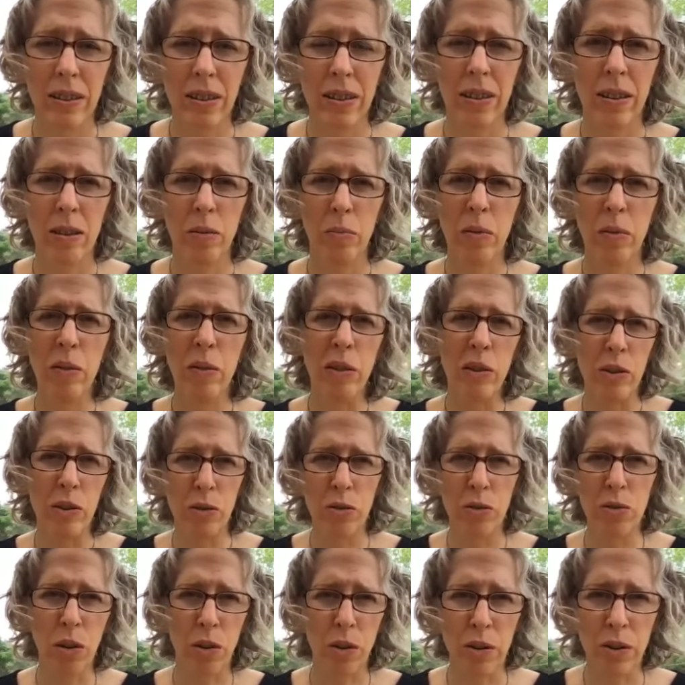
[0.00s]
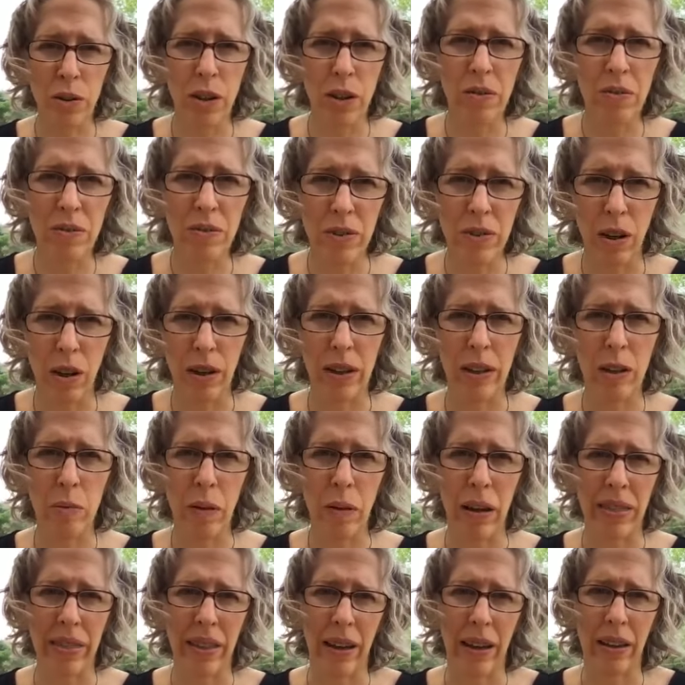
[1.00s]
Camille, could you start us off talking
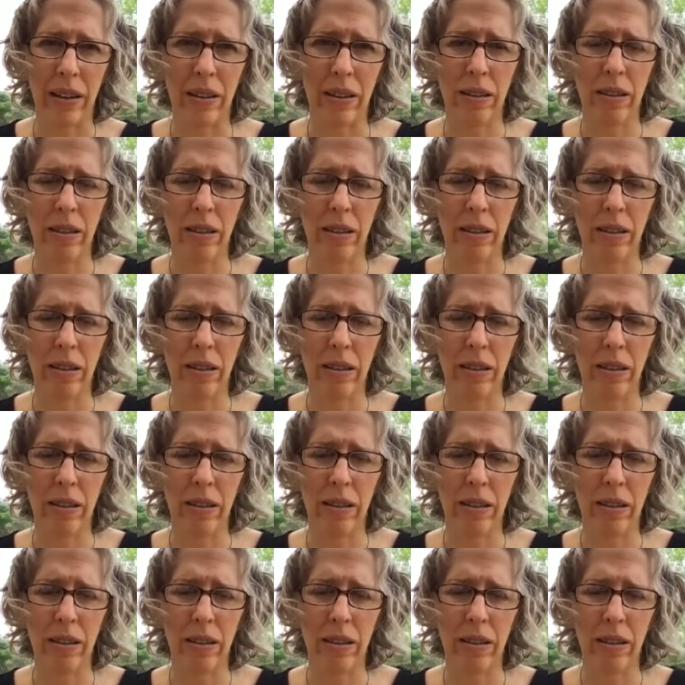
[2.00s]
about that?